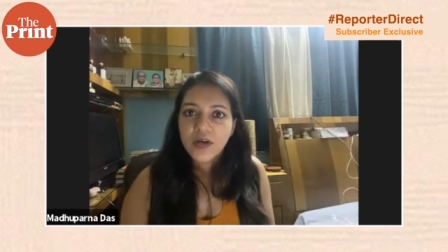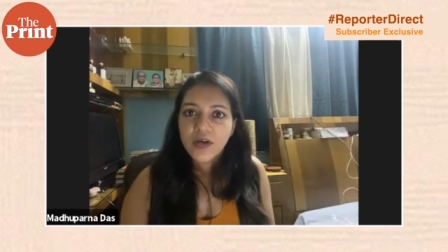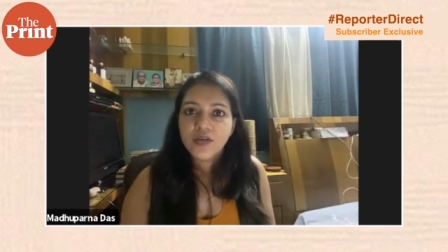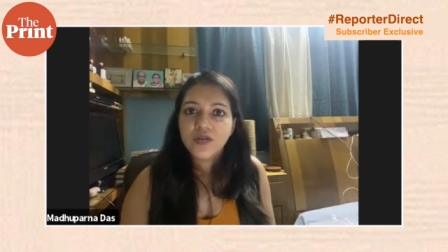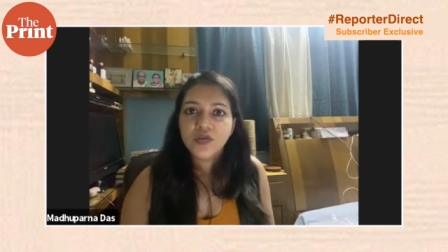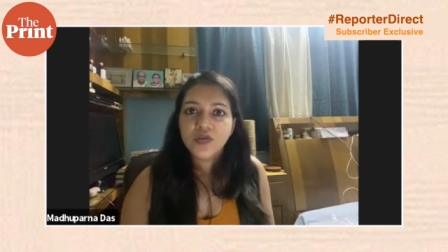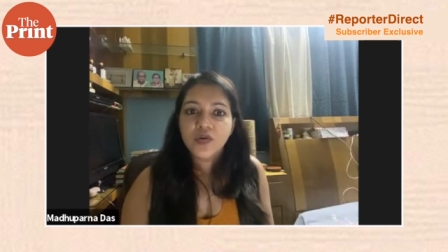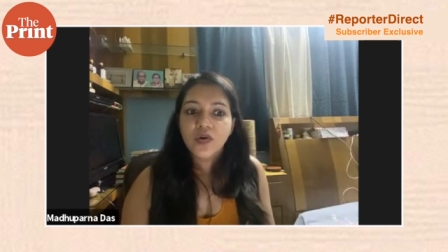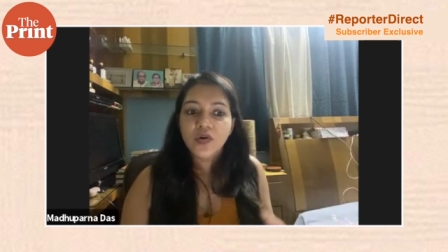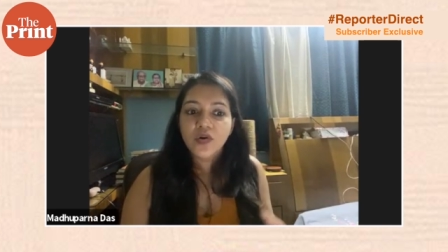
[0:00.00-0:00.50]

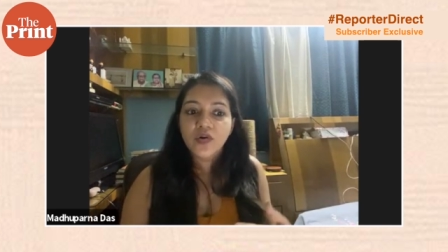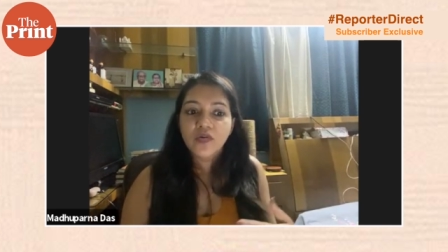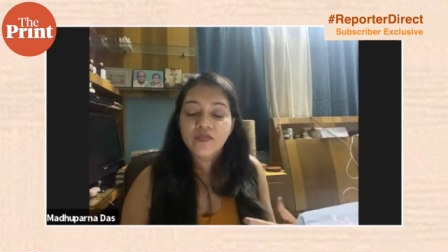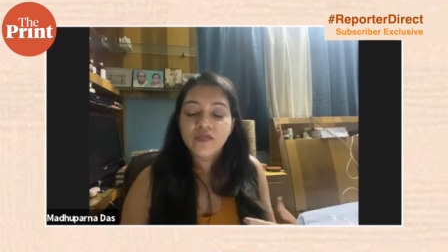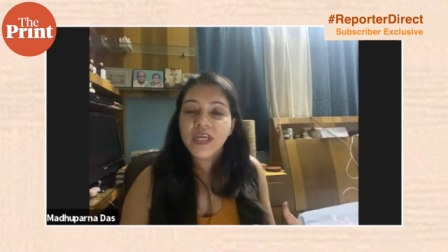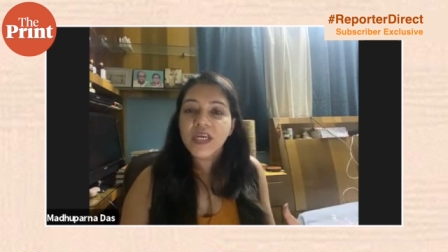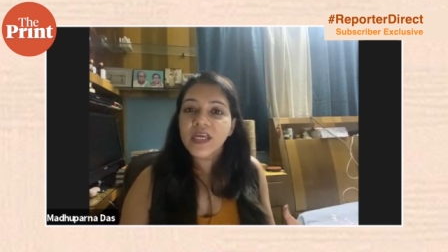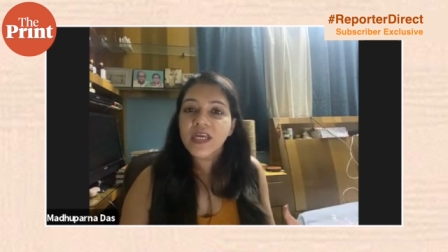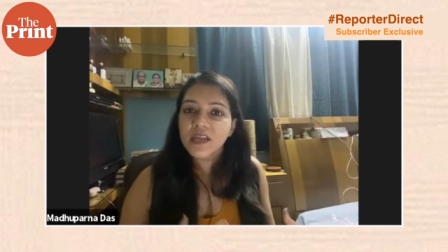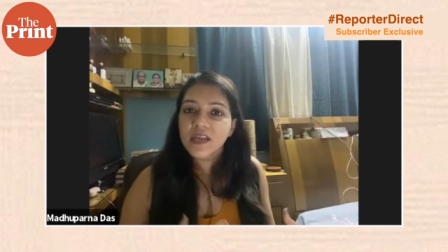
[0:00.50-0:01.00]
So
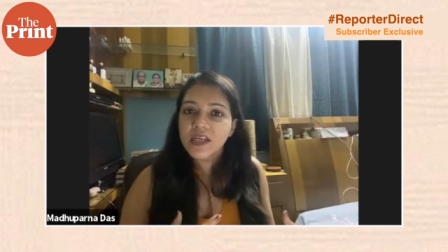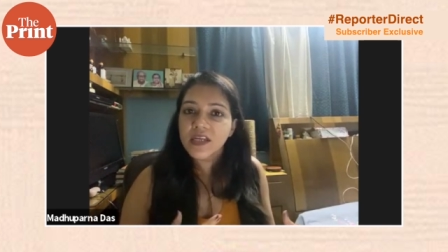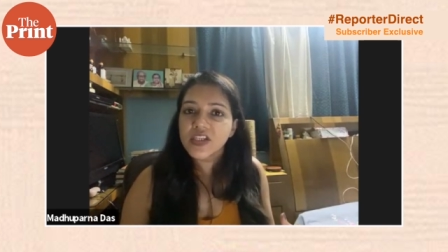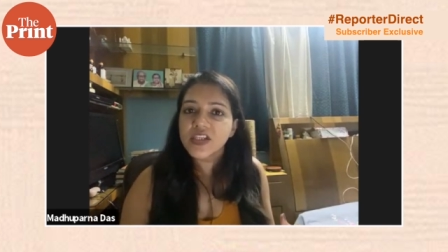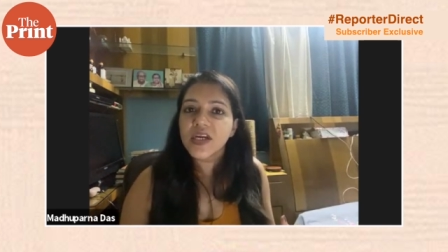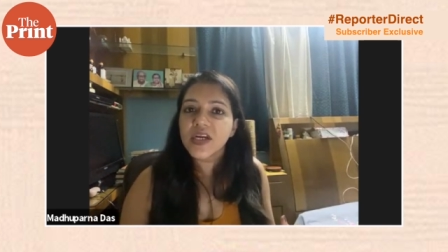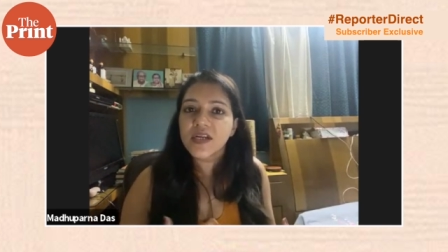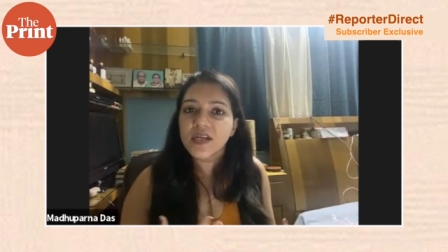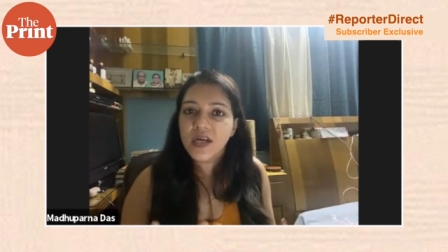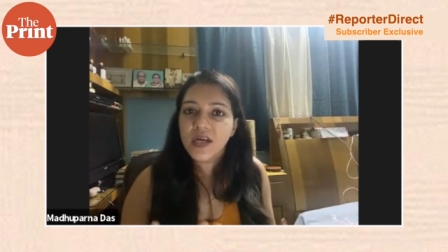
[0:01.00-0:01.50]
we
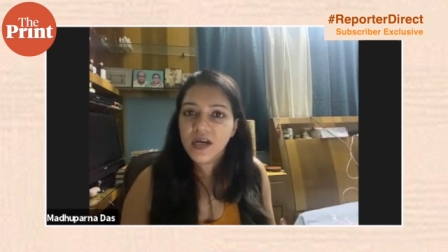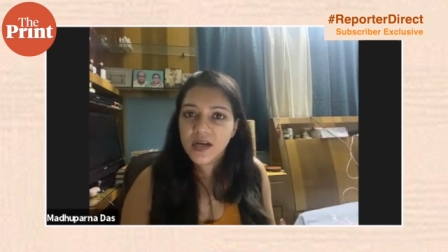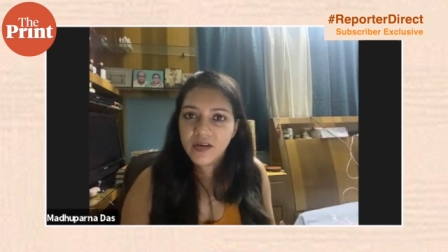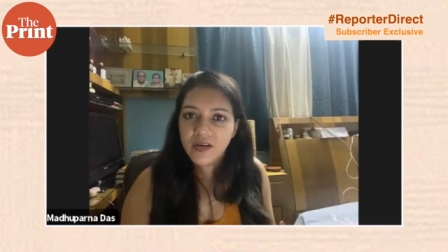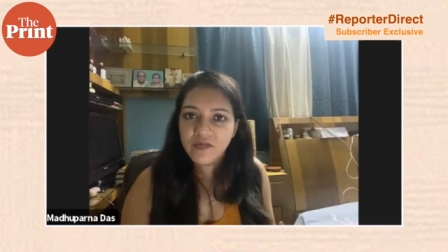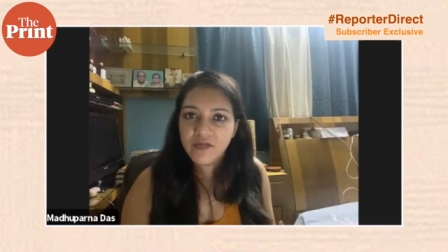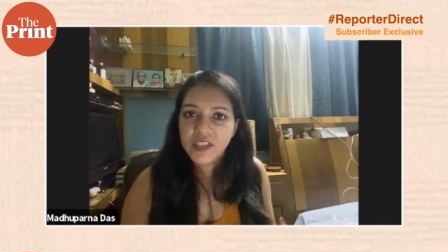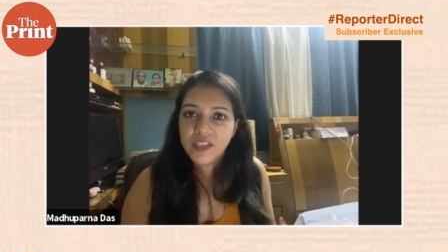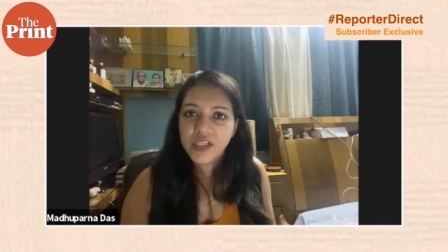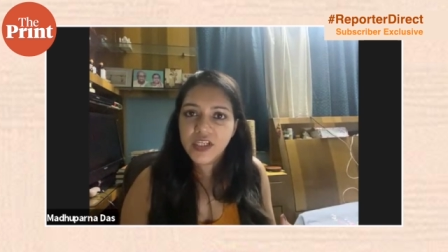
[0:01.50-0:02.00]
initiate a
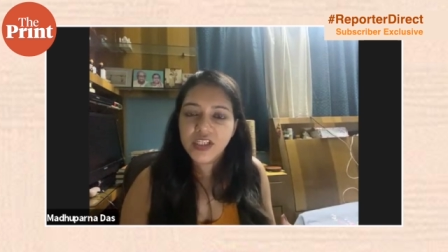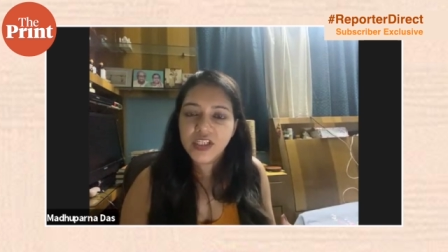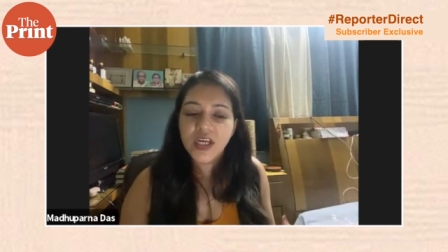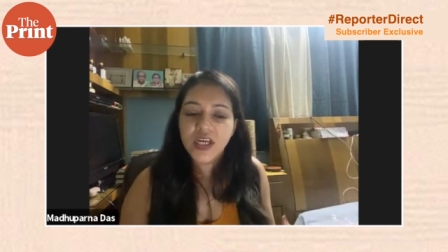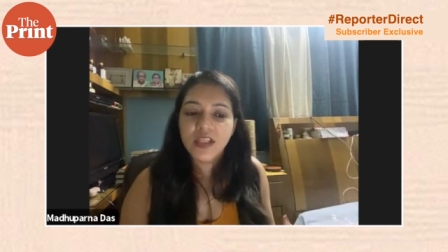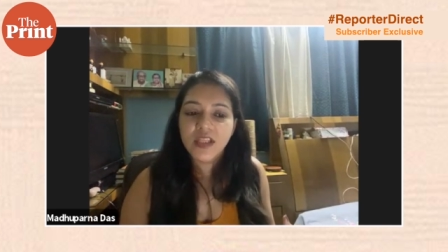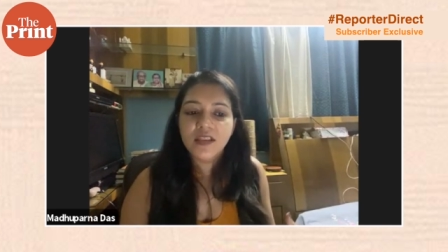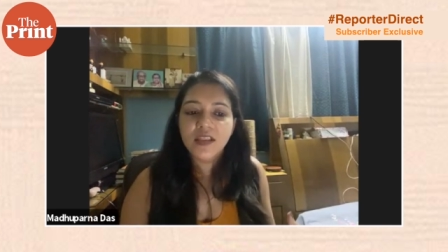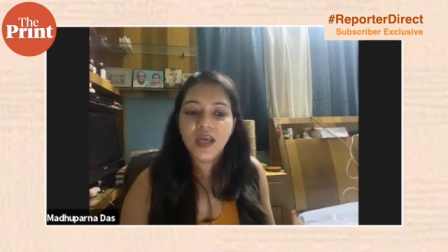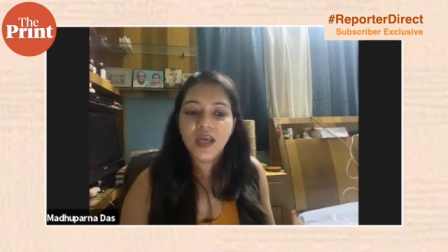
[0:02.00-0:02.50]
conversation,